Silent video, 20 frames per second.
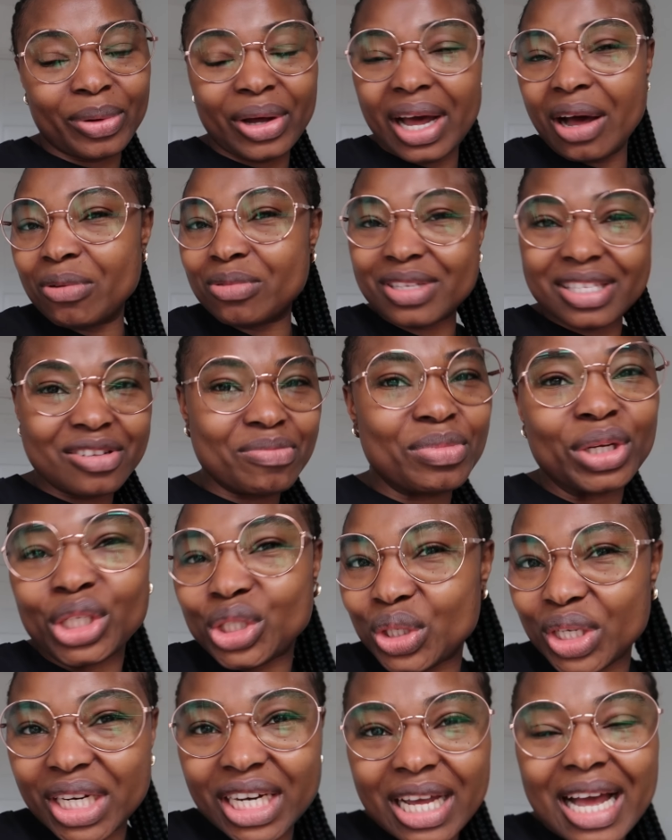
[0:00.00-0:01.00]
but I was still
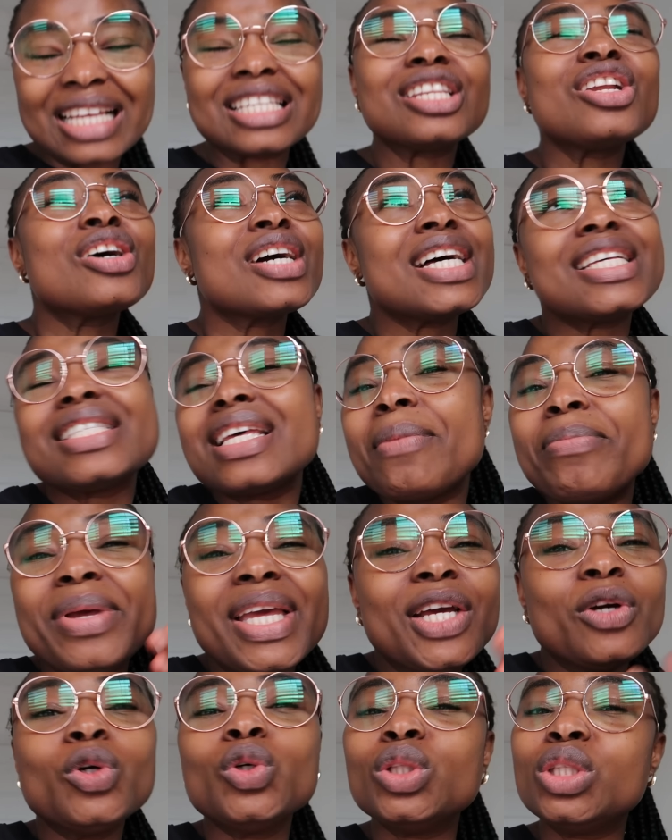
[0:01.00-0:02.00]
mentioning that as long as they're
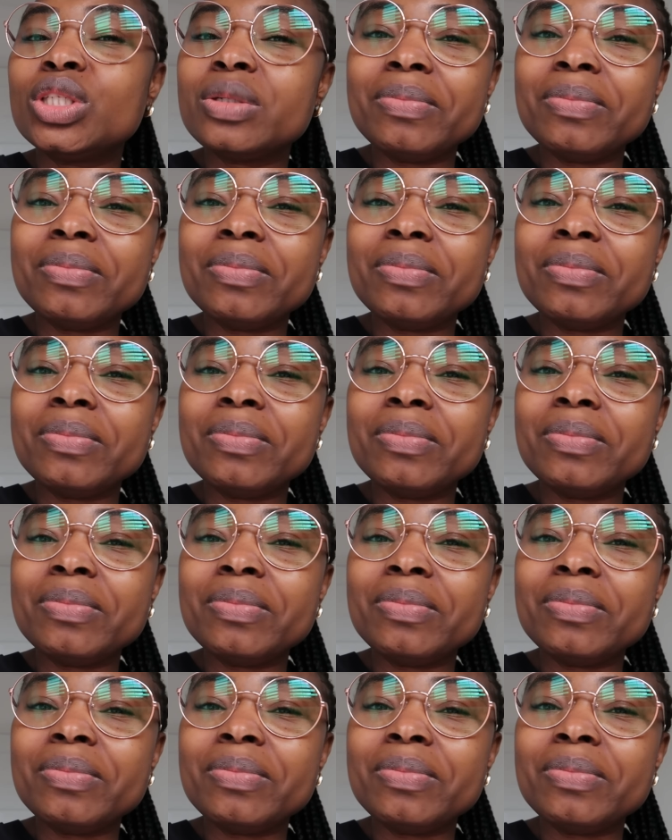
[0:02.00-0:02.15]
being good